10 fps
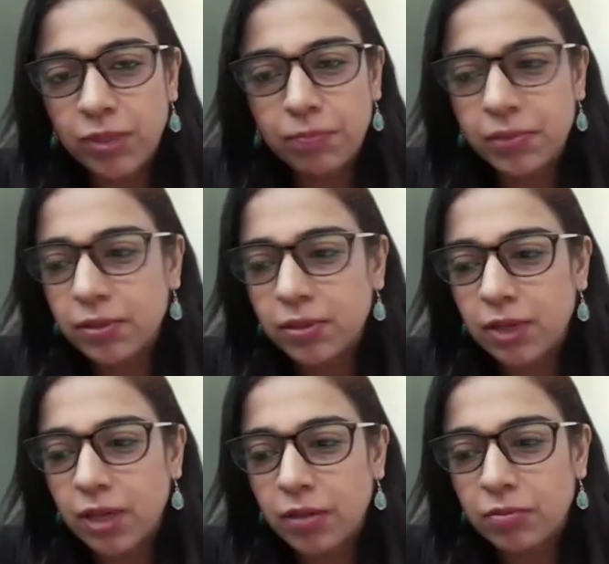
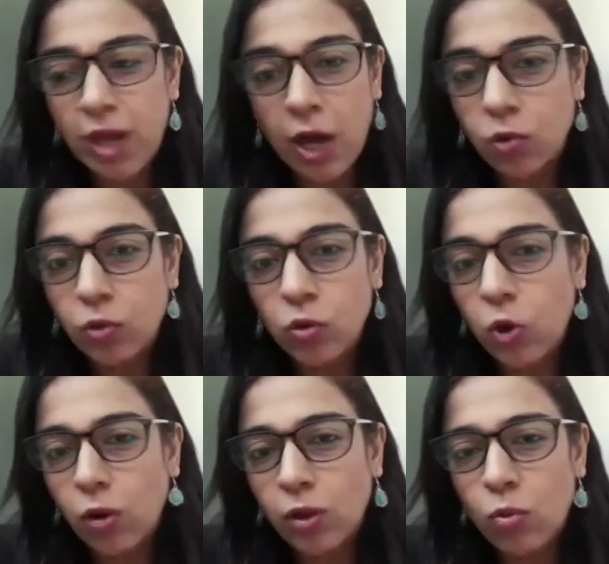People now no
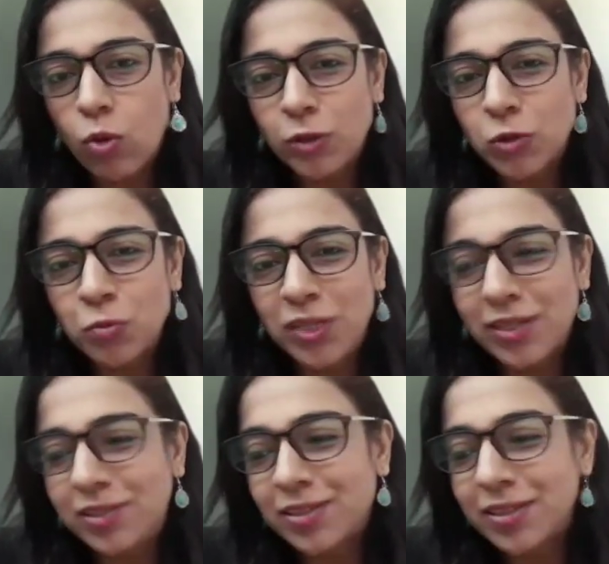longer want to
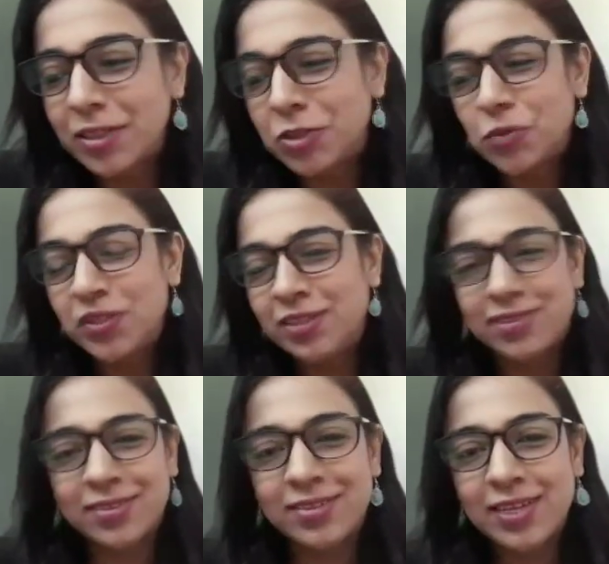be adhered to
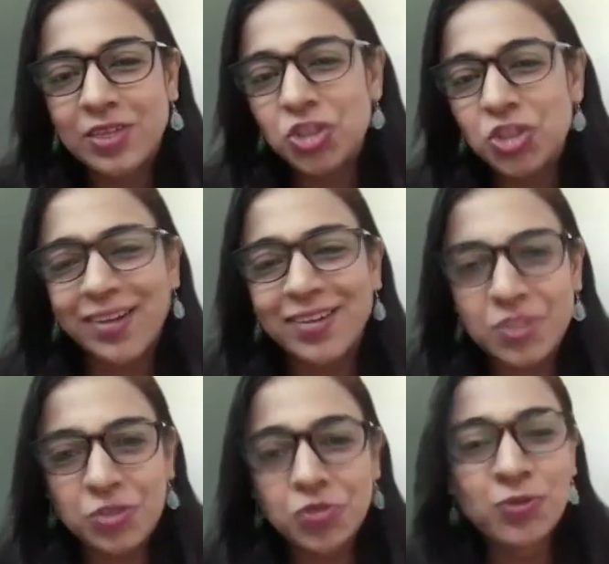these
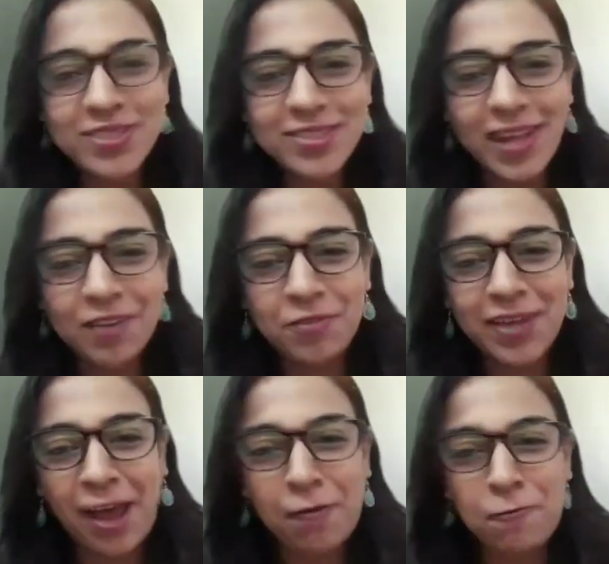checklist rules that
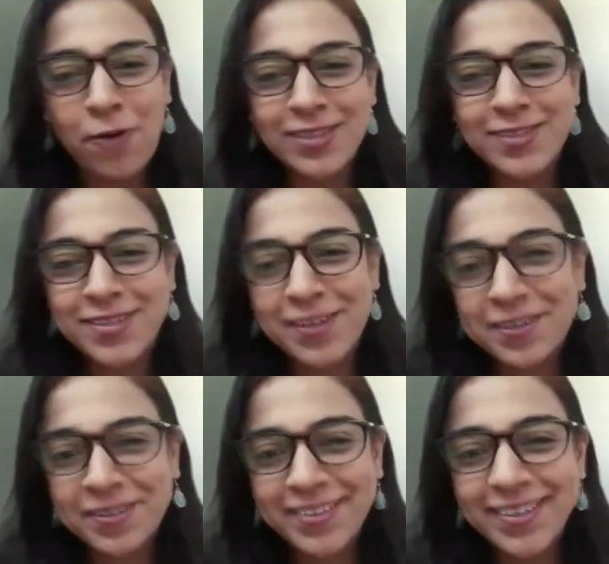we have once
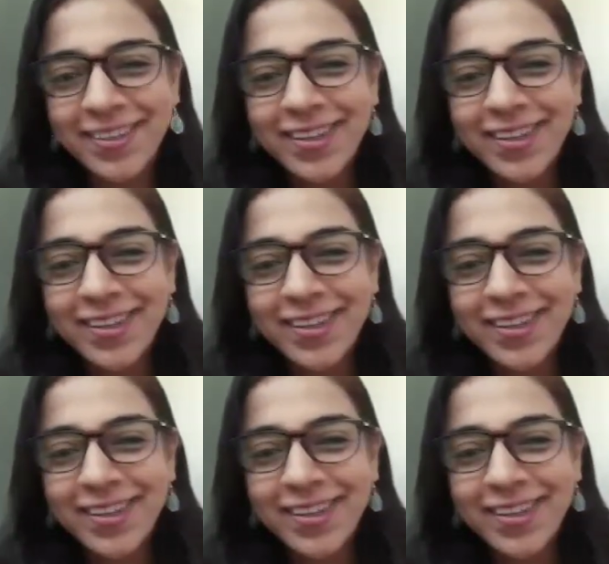adhered.